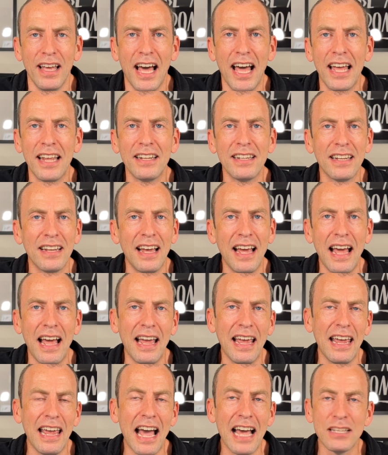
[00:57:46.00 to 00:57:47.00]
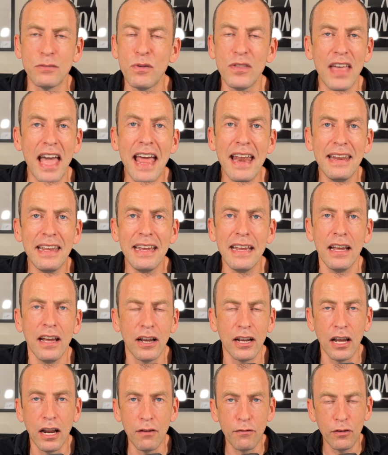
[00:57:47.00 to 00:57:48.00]
And as with any
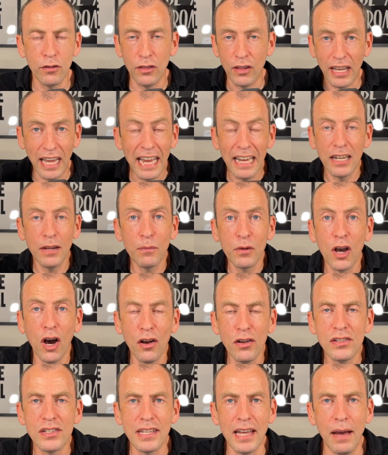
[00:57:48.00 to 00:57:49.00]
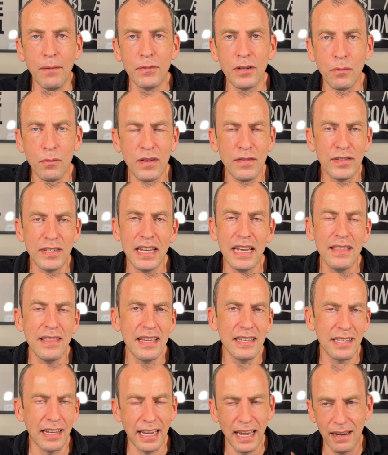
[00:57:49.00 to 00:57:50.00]
kind of the kingdom concept, and we've seen
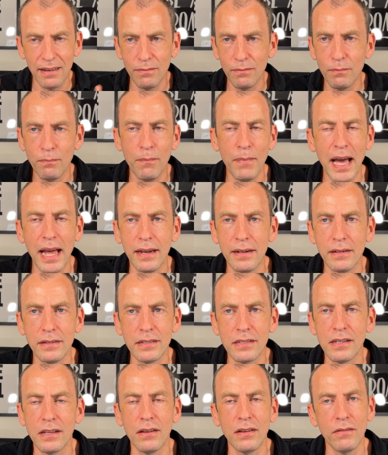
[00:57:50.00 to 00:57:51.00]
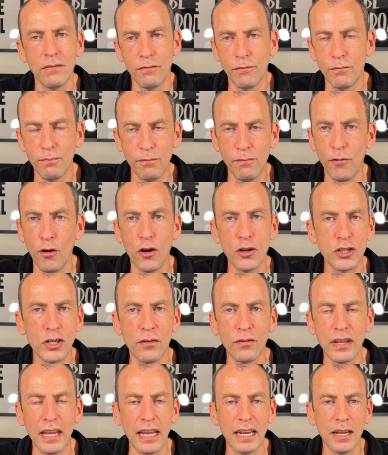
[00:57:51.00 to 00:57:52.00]
this again, man's
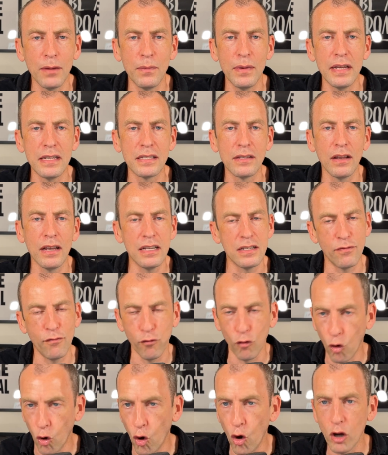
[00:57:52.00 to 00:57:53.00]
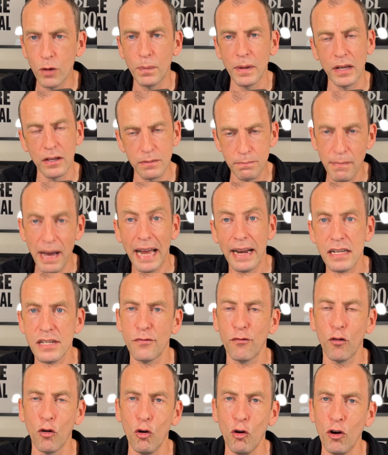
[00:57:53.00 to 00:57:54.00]
version of kingdom is is flawed because man
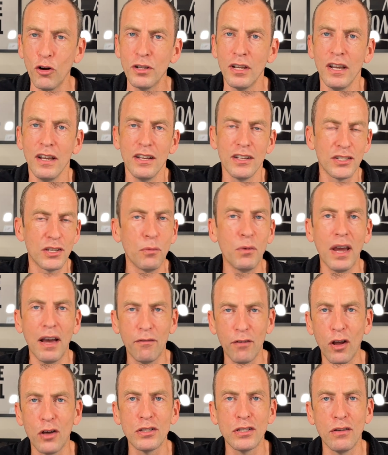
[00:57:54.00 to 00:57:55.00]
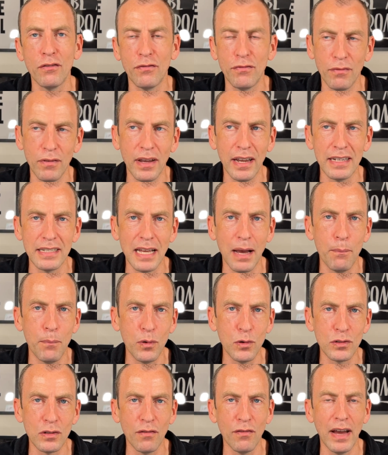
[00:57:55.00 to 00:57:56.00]
is flawed. So we have lots of
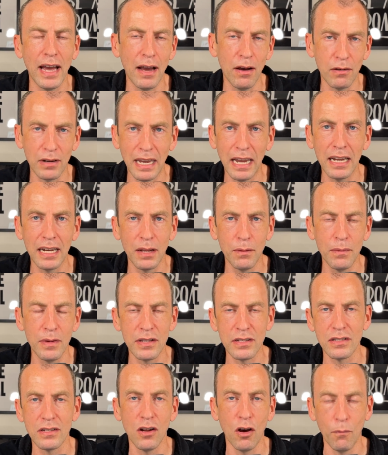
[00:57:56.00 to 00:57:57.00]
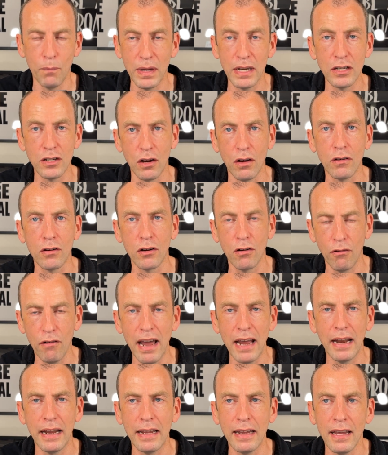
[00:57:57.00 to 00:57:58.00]
examples of how kingdom has not been done
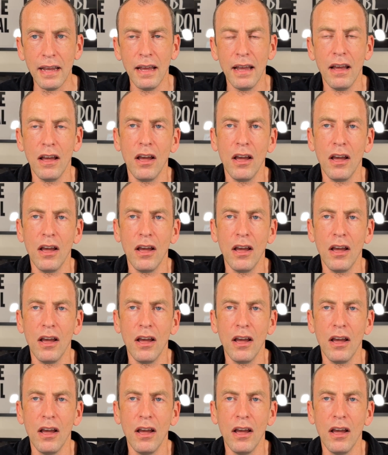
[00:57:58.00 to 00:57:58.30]
correctly.